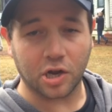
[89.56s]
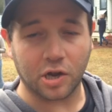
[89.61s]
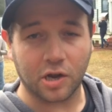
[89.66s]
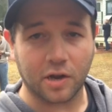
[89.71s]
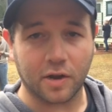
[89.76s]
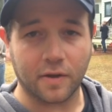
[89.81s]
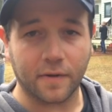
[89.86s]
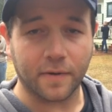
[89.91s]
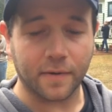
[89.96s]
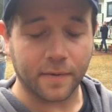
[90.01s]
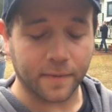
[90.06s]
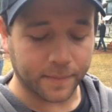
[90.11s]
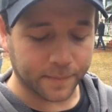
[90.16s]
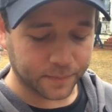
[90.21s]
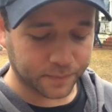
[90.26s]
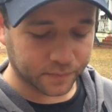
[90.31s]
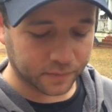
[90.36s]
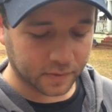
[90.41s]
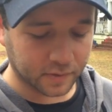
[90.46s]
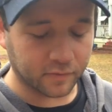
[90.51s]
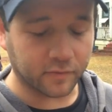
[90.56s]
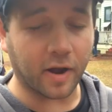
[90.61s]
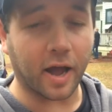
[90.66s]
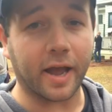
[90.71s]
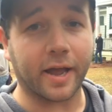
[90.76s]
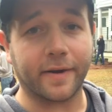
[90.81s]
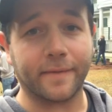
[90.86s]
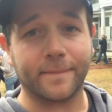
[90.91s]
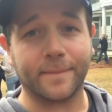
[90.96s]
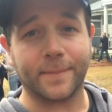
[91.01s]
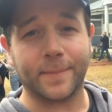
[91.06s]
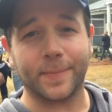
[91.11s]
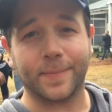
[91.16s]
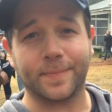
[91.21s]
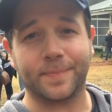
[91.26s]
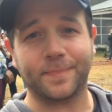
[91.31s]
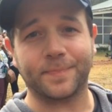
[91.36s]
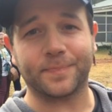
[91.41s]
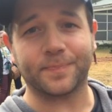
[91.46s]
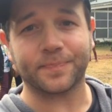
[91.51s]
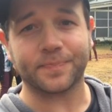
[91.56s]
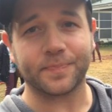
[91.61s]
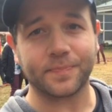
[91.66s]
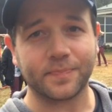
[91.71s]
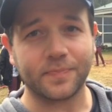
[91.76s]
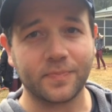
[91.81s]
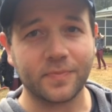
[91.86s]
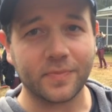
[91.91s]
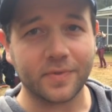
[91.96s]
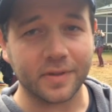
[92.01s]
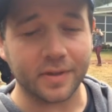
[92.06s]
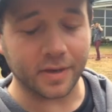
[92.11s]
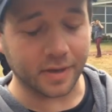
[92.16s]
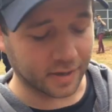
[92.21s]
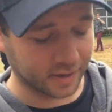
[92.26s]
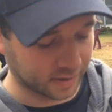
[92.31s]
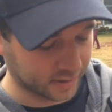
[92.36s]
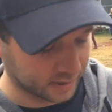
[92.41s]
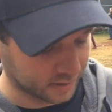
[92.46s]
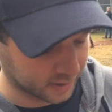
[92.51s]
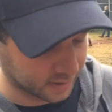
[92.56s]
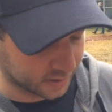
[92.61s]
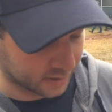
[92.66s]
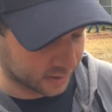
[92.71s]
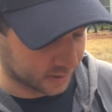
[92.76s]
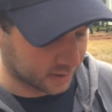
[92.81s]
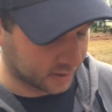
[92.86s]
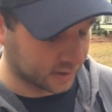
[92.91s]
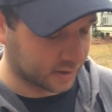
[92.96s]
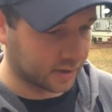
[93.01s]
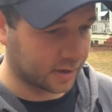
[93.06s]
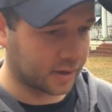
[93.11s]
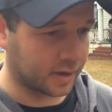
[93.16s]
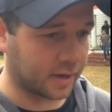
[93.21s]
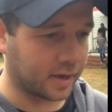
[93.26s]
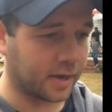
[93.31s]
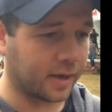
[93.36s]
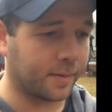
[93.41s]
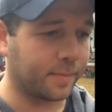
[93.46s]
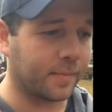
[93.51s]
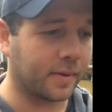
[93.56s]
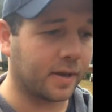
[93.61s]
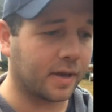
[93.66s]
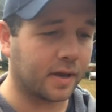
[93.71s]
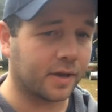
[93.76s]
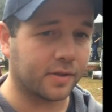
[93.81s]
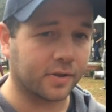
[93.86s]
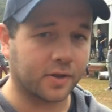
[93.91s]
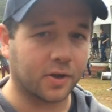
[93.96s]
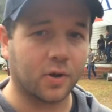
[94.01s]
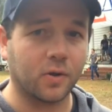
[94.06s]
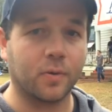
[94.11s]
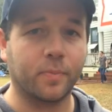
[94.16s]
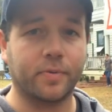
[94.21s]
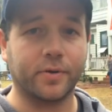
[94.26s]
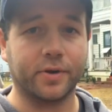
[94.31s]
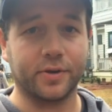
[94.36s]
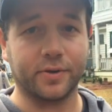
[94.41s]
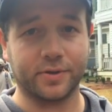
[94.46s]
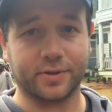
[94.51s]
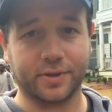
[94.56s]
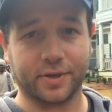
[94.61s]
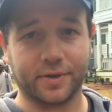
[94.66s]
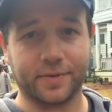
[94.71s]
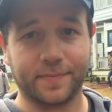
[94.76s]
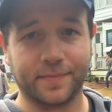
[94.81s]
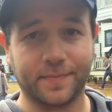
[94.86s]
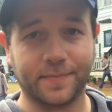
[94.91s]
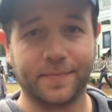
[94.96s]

What's your name? Ryan. What do you do on this movie? I'm uh, the co-producer.